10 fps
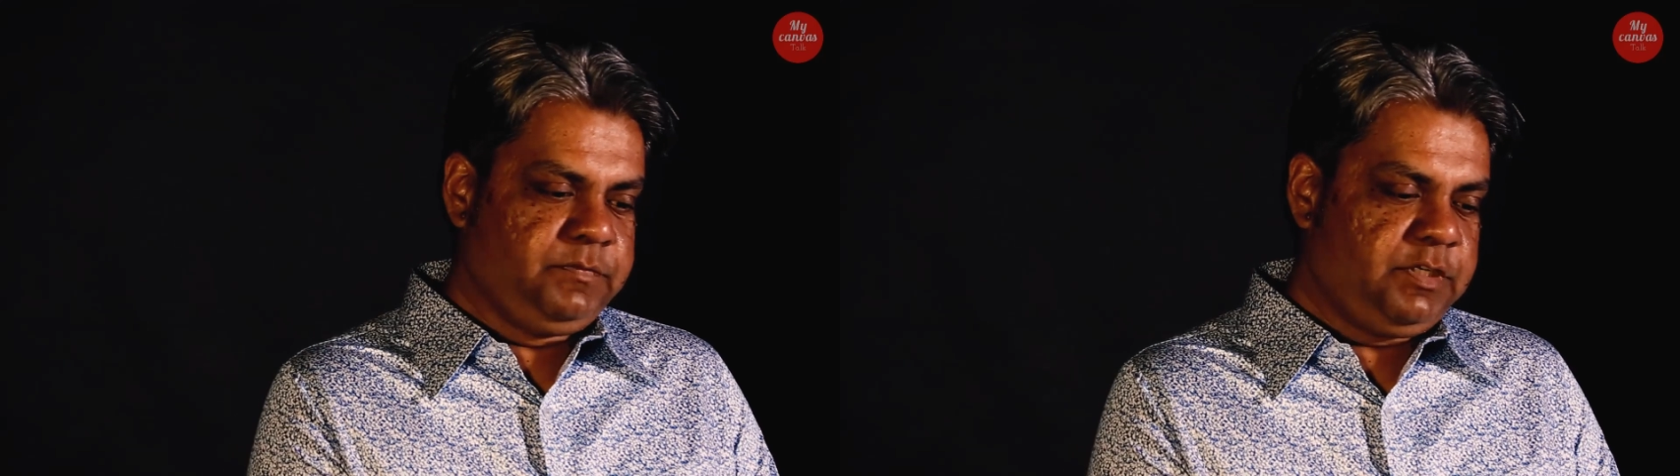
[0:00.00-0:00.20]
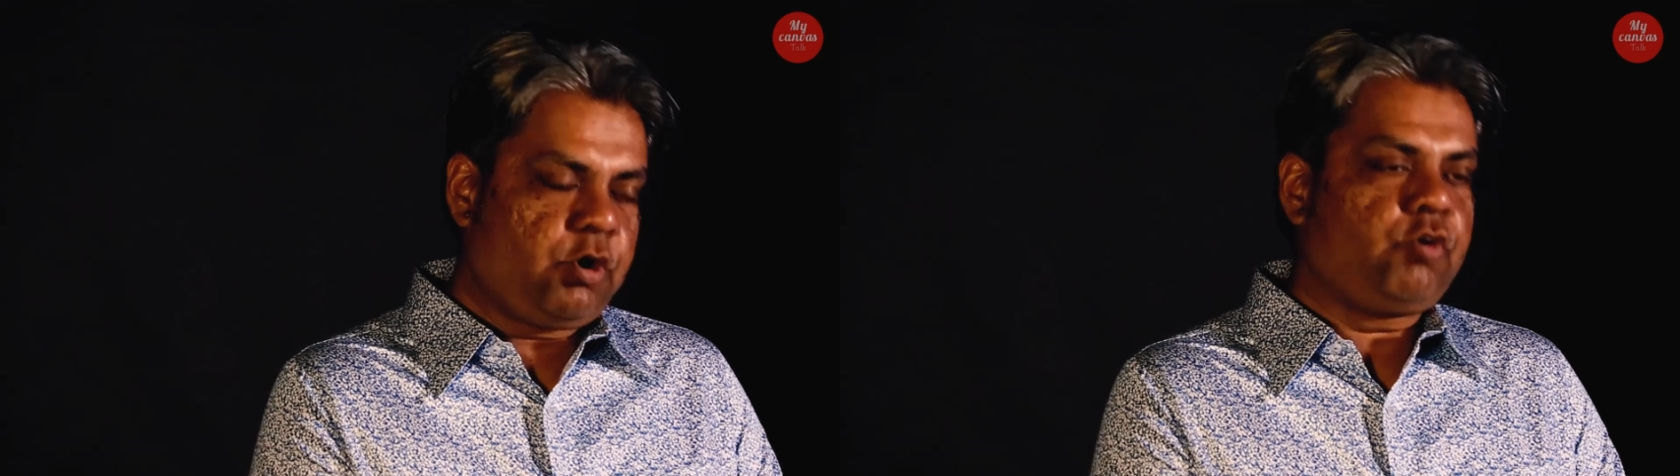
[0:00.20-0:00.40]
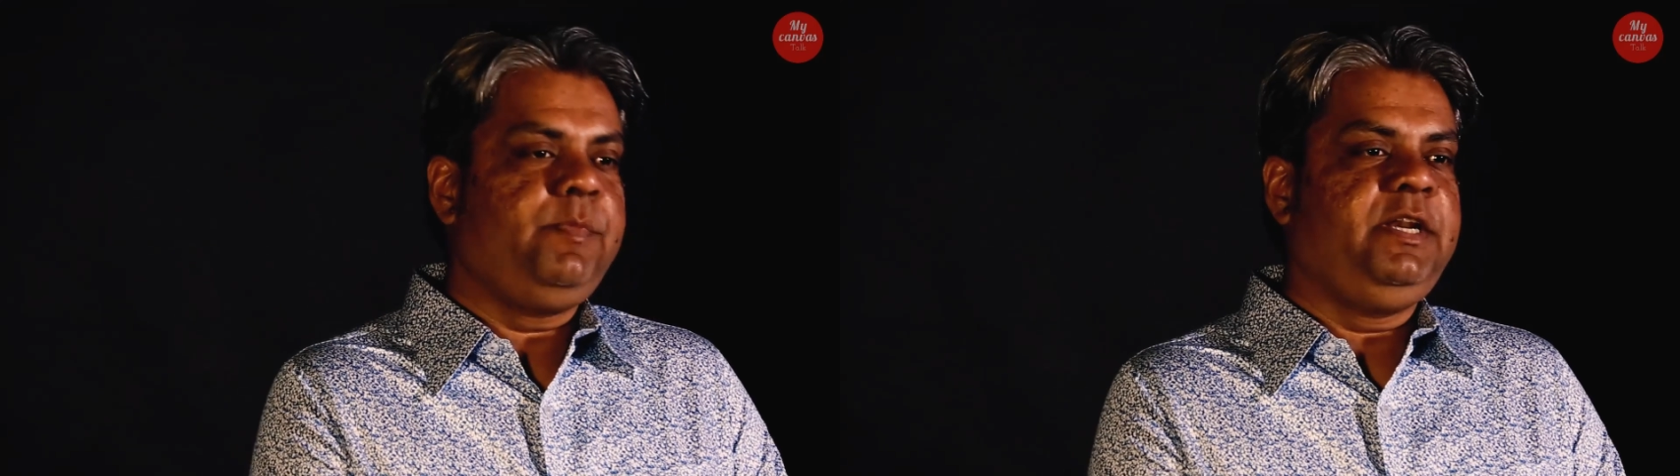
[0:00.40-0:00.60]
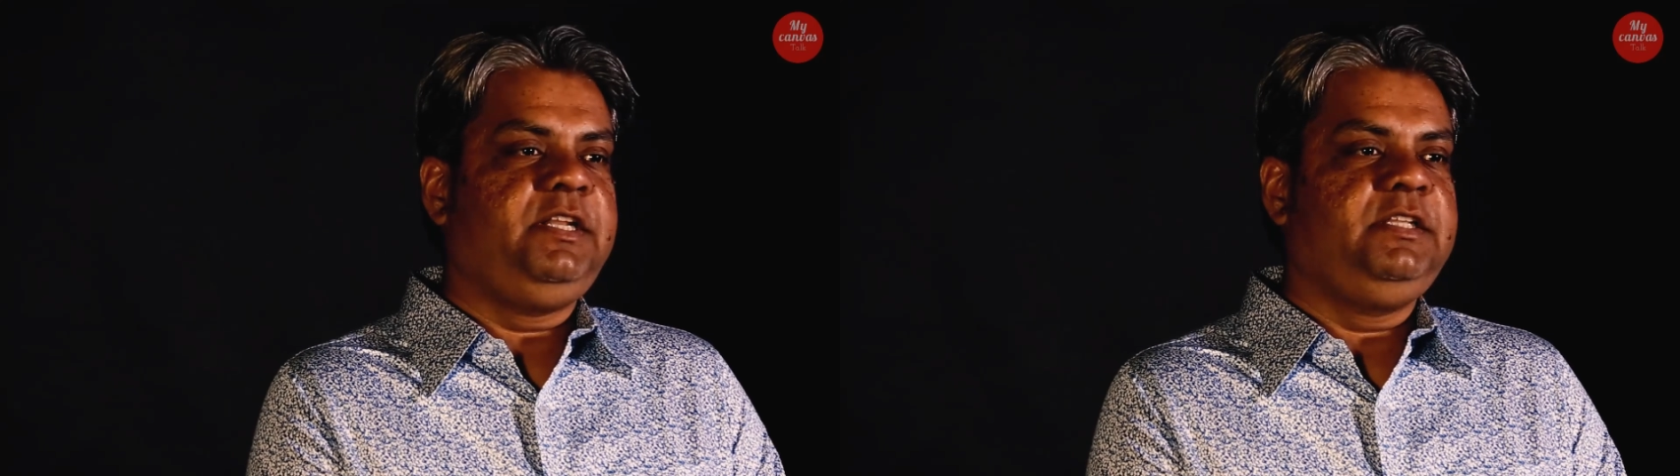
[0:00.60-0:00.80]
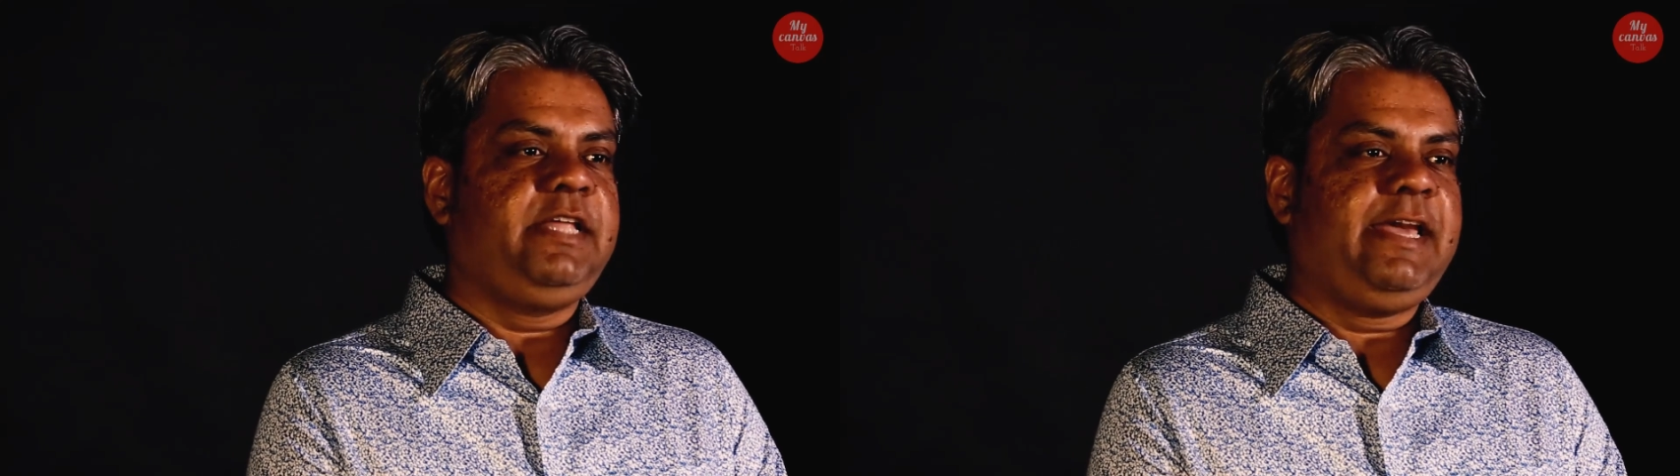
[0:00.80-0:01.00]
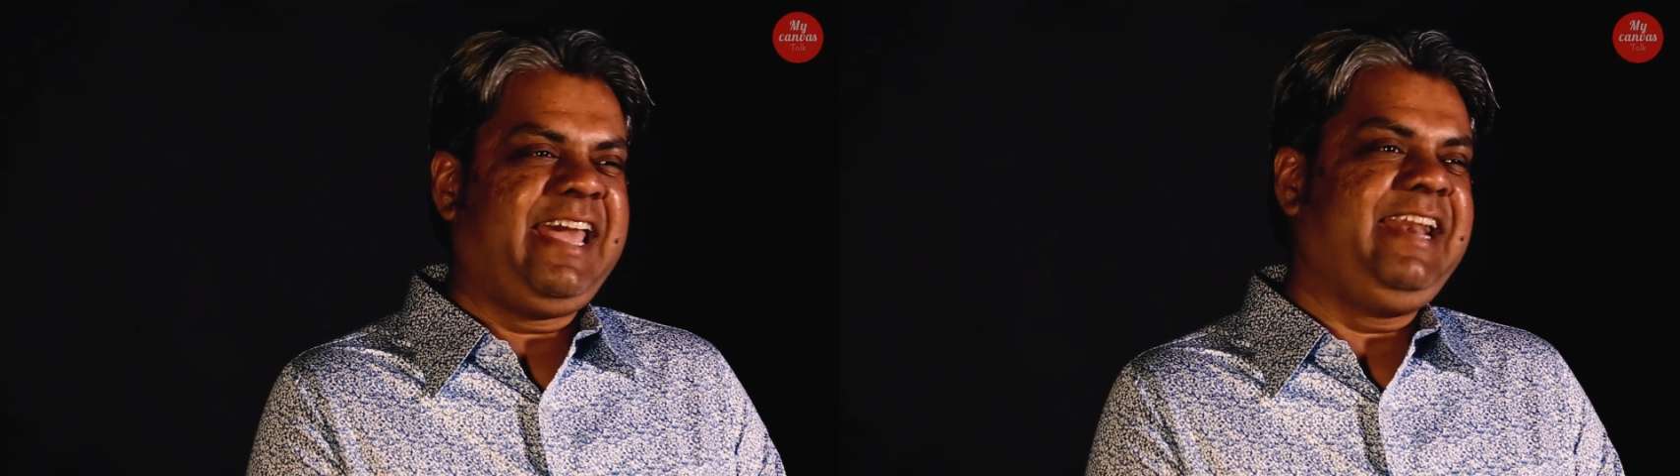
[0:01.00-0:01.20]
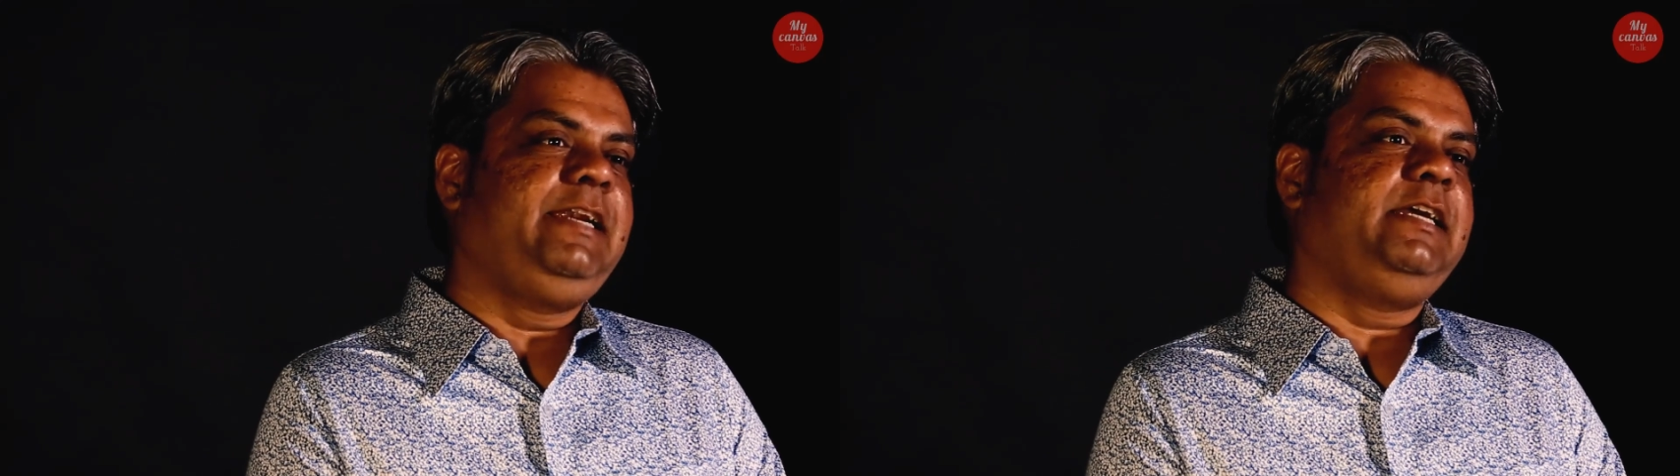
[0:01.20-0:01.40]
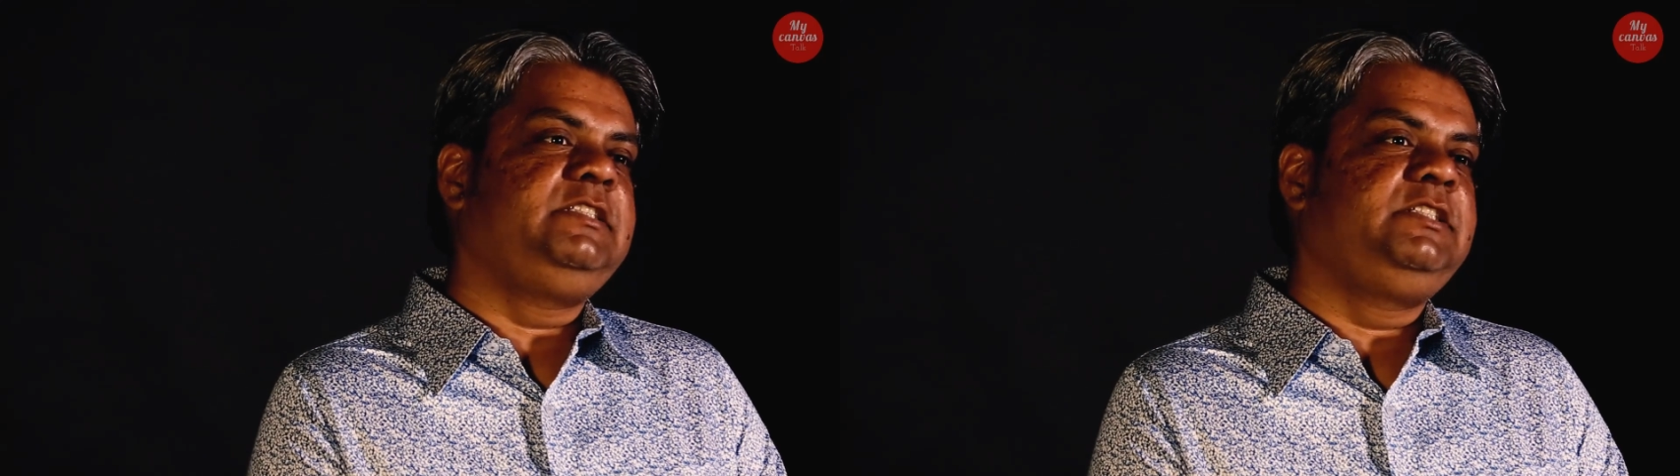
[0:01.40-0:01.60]
documenting the
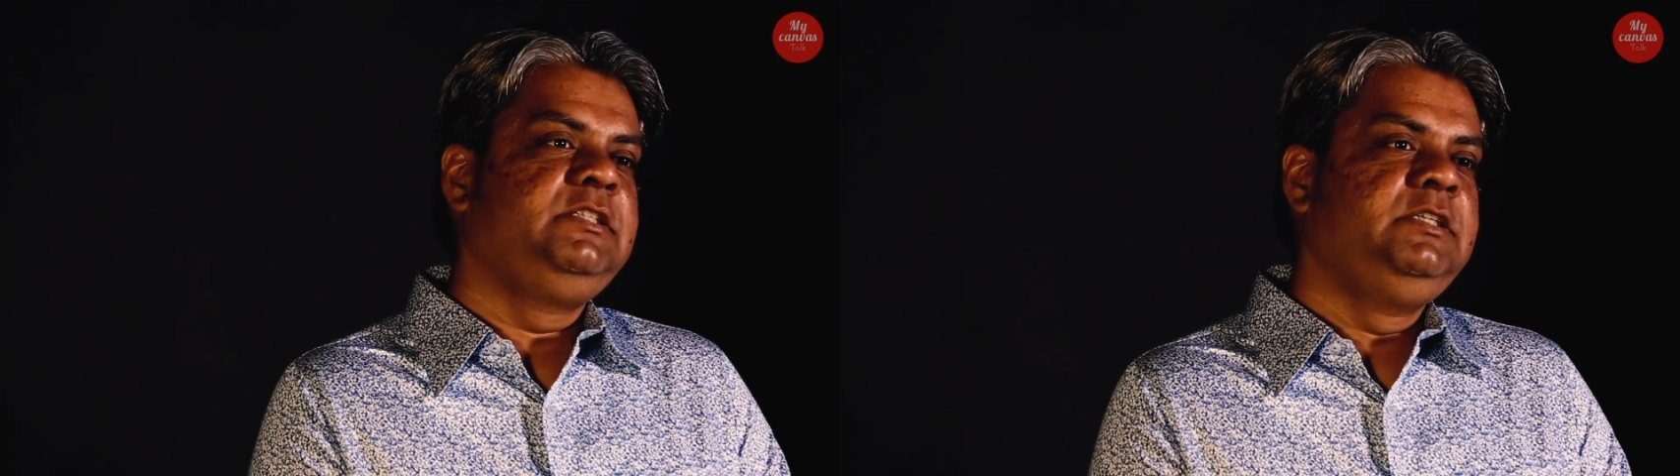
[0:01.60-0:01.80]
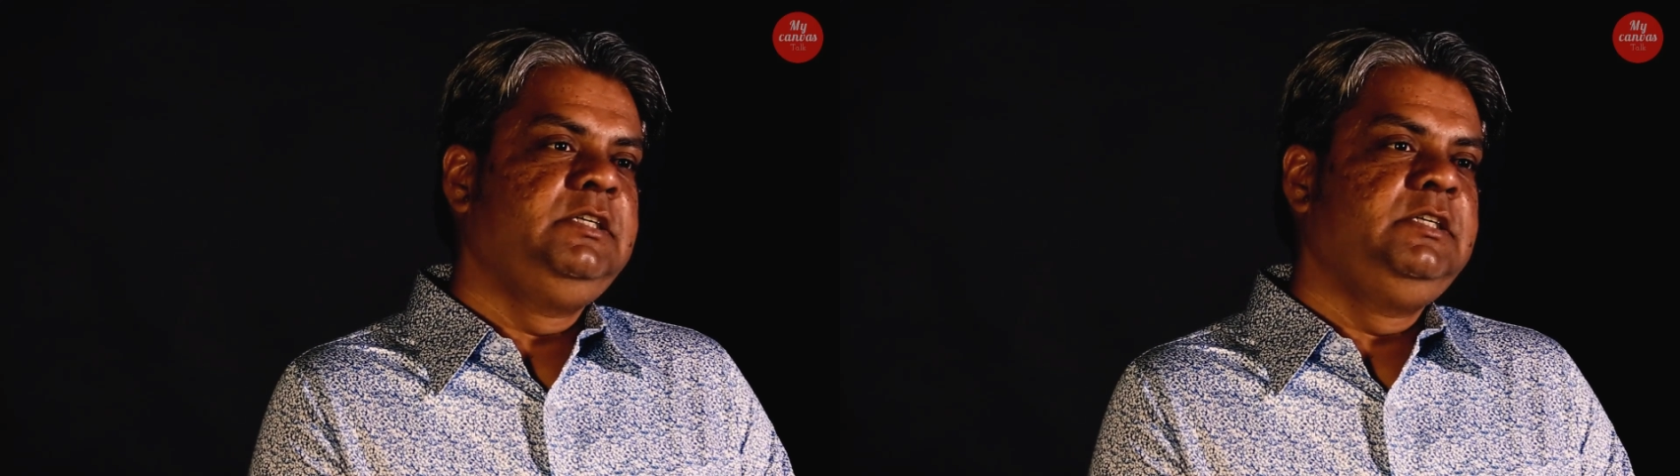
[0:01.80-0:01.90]
heritage,